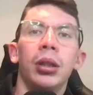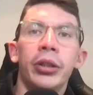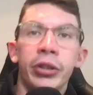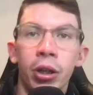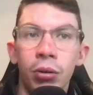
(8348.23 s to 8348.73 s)

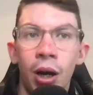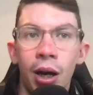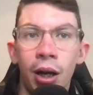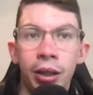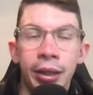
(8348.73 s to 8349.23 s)
So
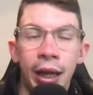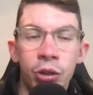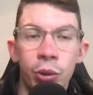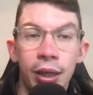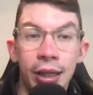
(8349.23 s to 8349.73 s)
Haaland
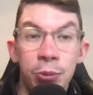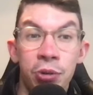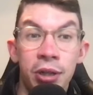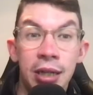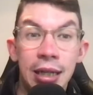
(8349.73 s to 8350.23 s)
next week is
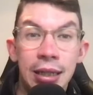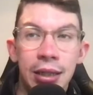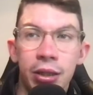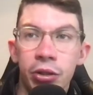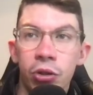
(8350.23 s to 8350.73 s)
predicted
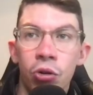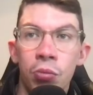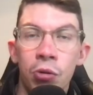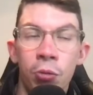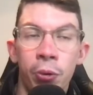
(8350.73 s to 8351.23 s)
to score
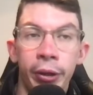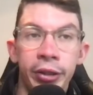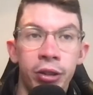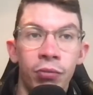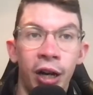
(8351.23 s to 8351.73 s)
more
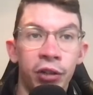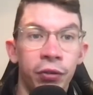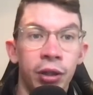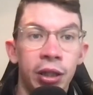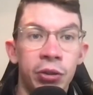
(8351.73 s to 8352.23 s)
points than
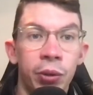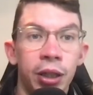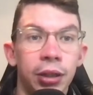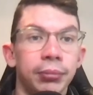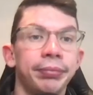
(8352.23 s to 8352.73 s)
Rashford this week.